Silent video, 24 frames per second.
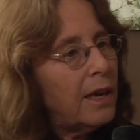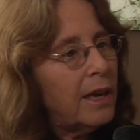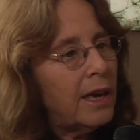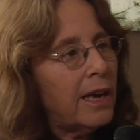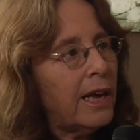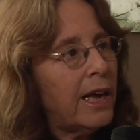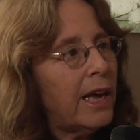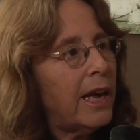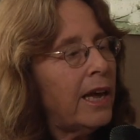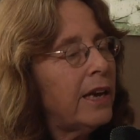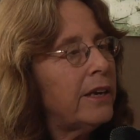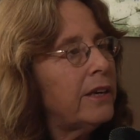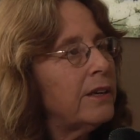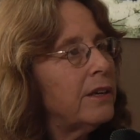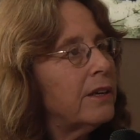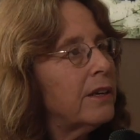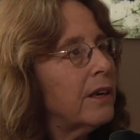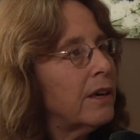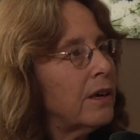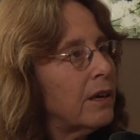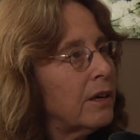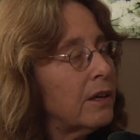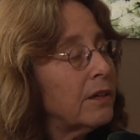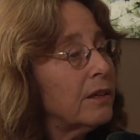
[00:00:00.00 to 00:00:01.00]
And
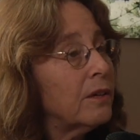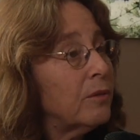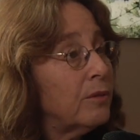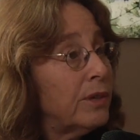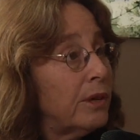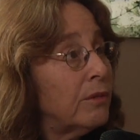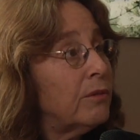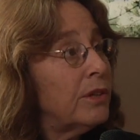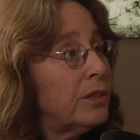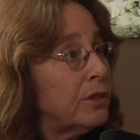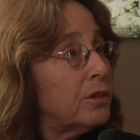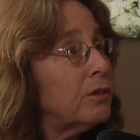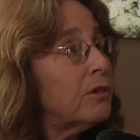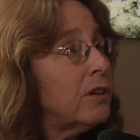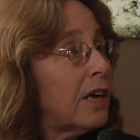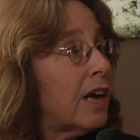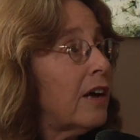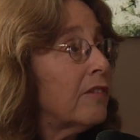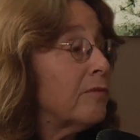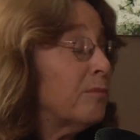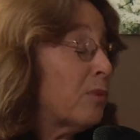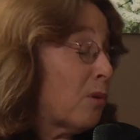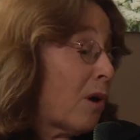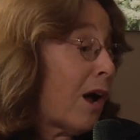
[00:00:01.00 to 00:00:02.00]
we do
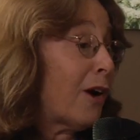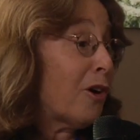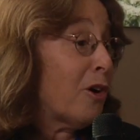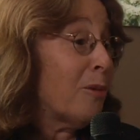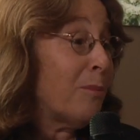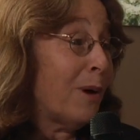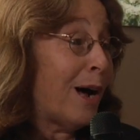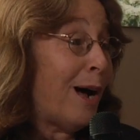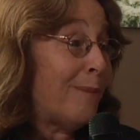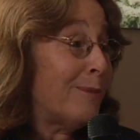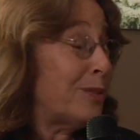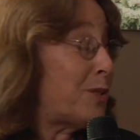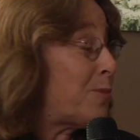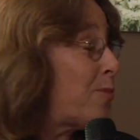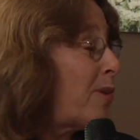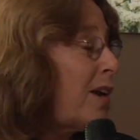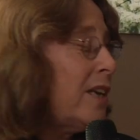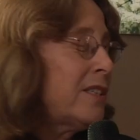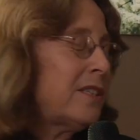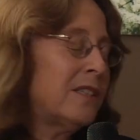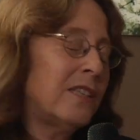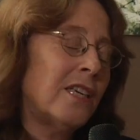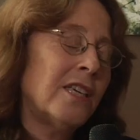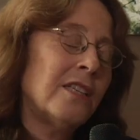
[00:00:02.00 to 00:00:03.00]
have Barack Obama's
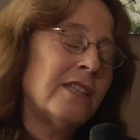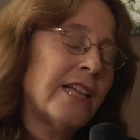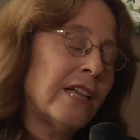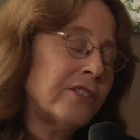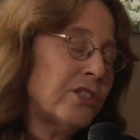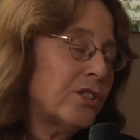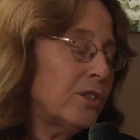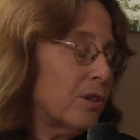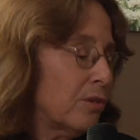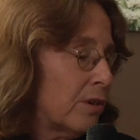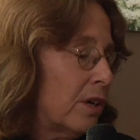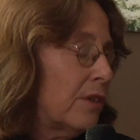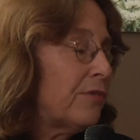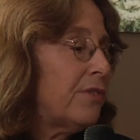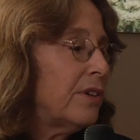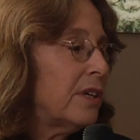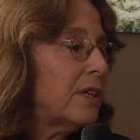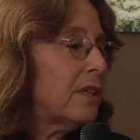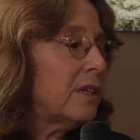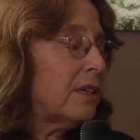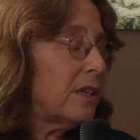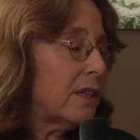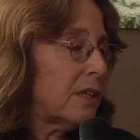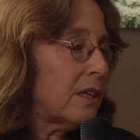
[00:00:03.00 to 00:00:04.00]
president, and that's
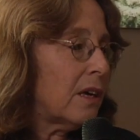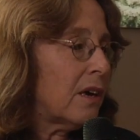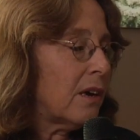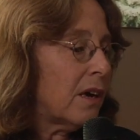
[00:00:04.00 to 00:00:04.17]
terrific.